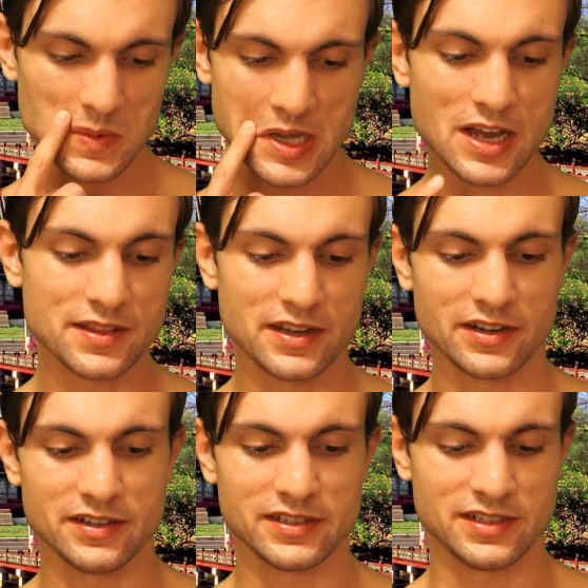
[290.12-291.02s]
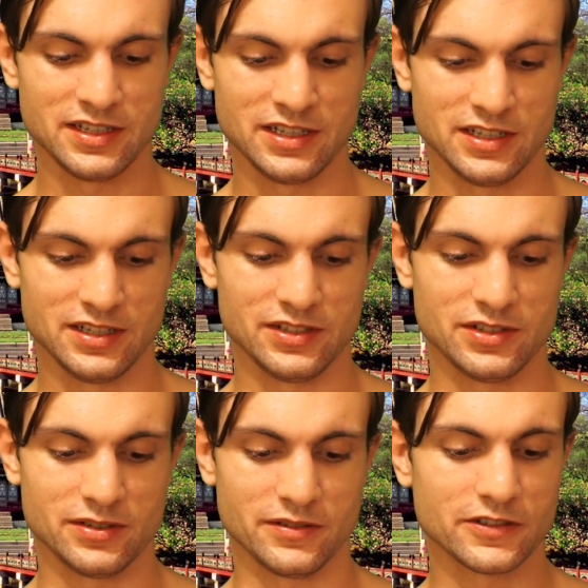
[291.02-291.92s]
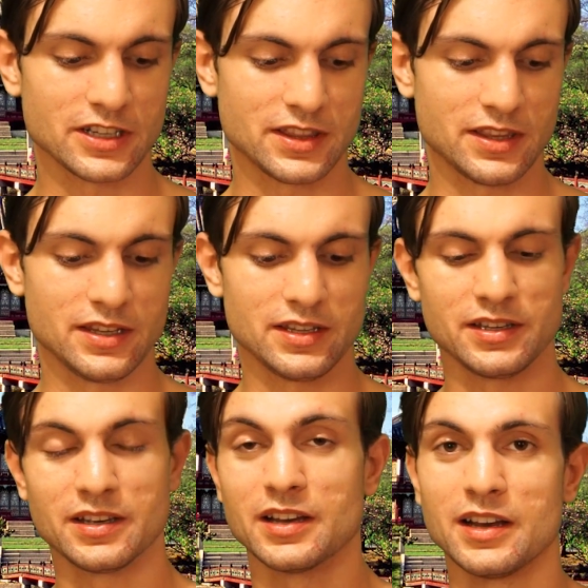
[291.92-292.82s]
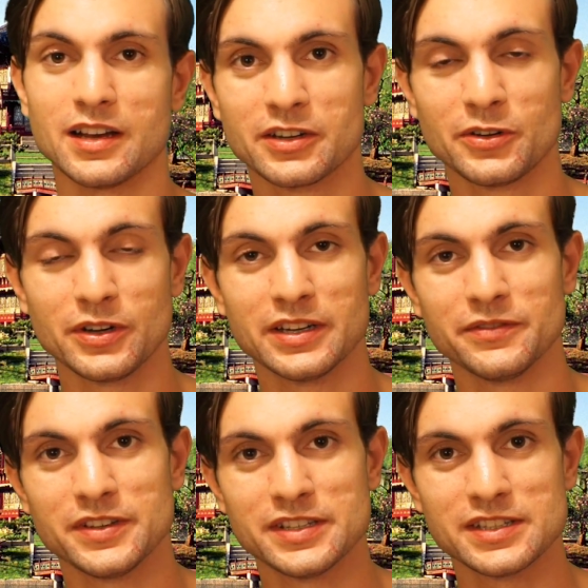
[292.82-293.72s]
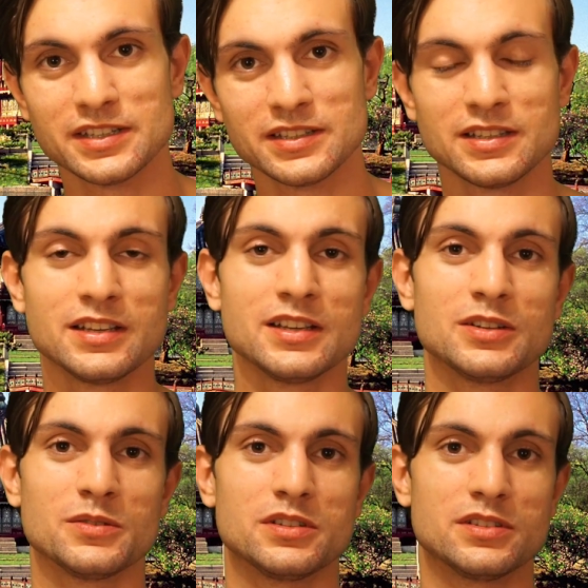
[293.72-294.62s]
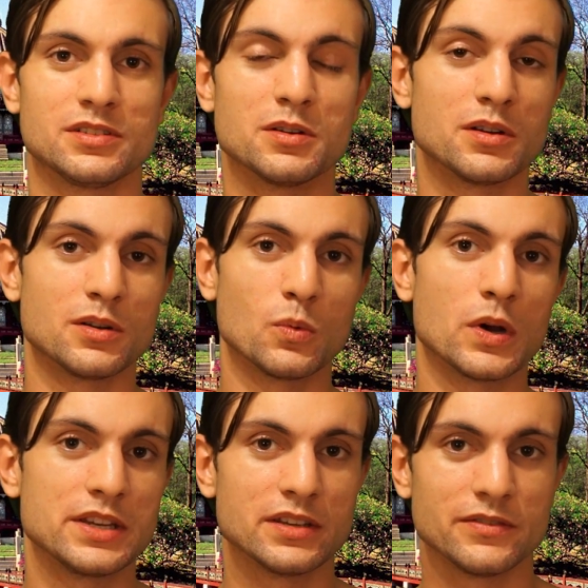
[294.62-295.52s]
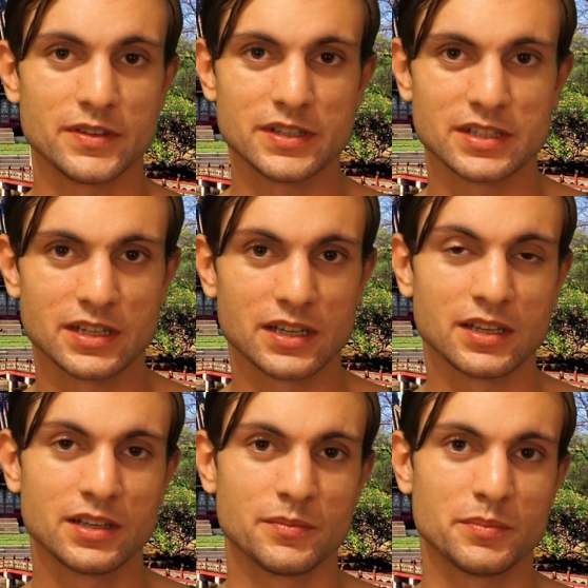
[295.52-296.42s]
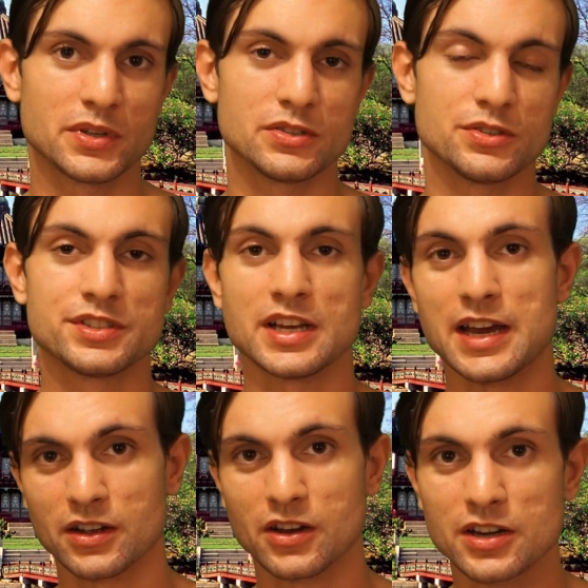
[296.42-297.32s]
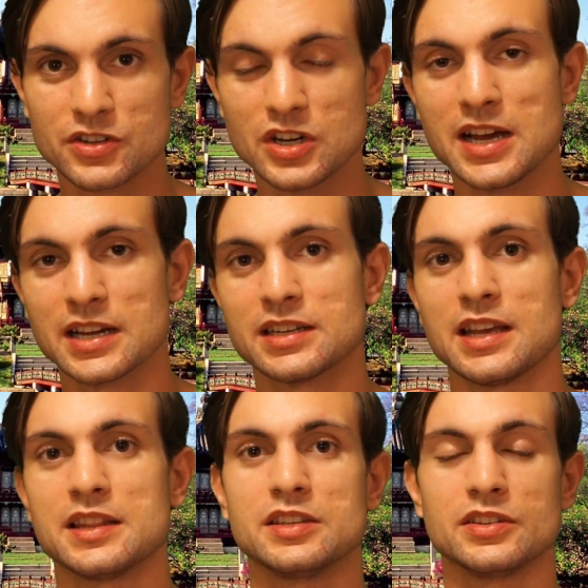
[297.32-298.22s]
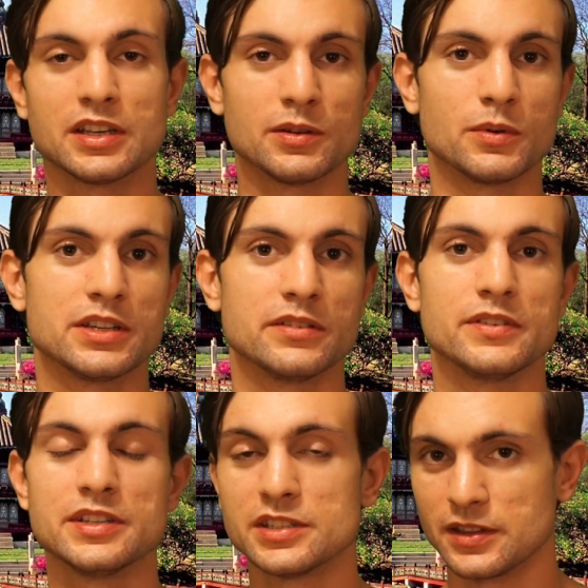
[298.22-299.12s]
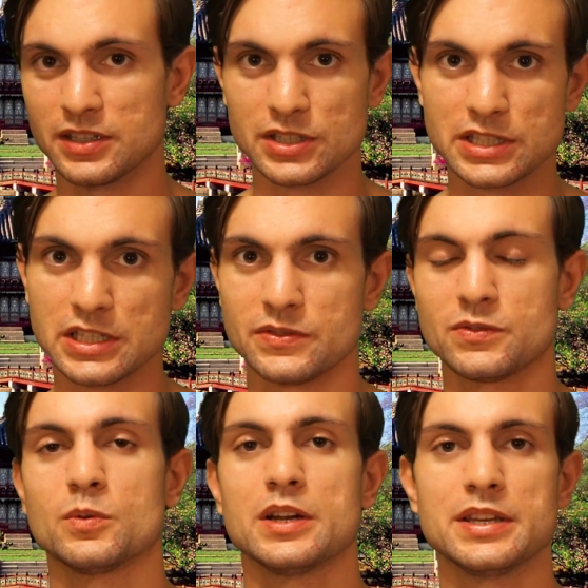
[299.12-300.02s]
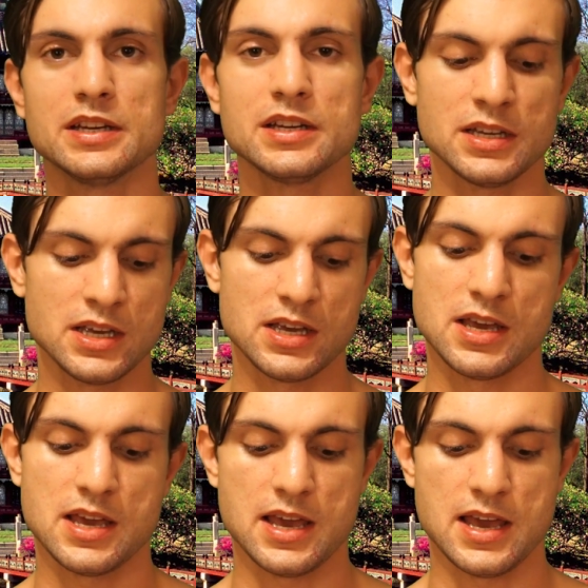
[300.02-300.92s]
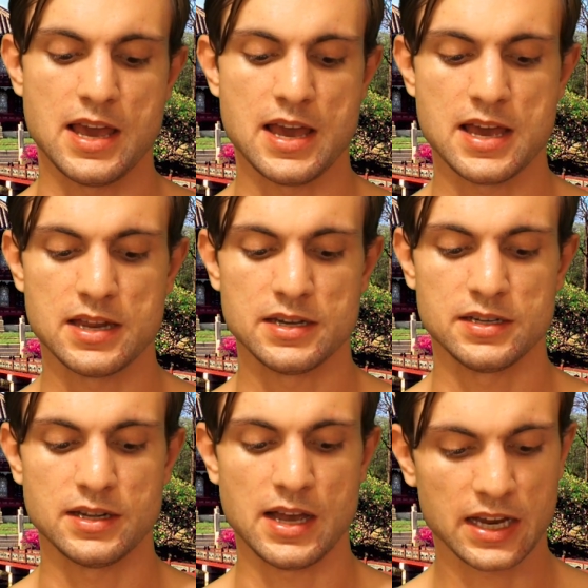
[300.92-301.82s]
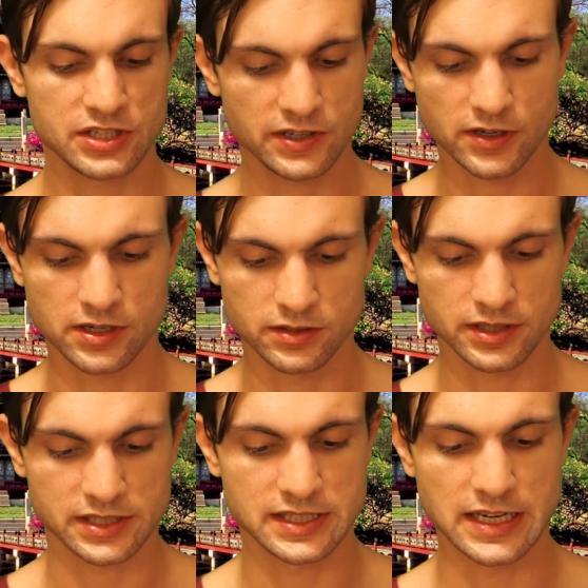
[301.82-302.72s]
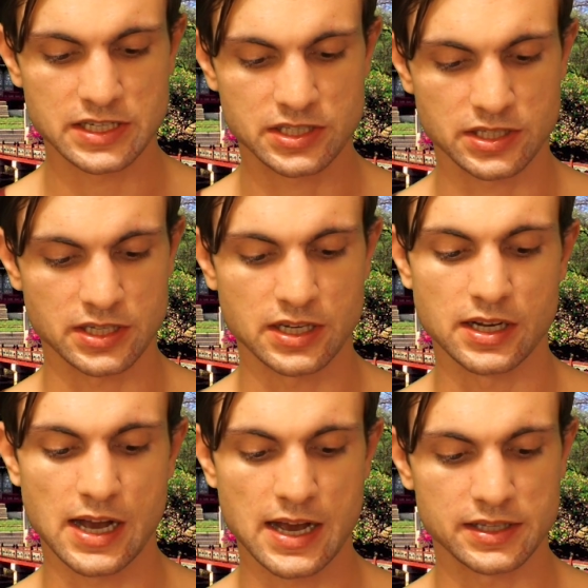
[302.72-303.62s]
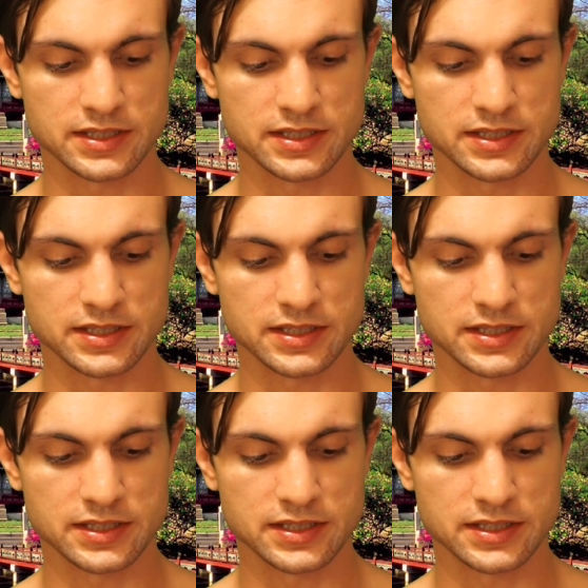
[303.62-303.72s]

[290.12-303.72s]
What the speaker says: Yeah, there it is. So we've got the Korean visa, which is a 1-year visa. because you sign a contract and then you get a 1 year visa and then you teach for 1 year. And I actually got a little extension here. I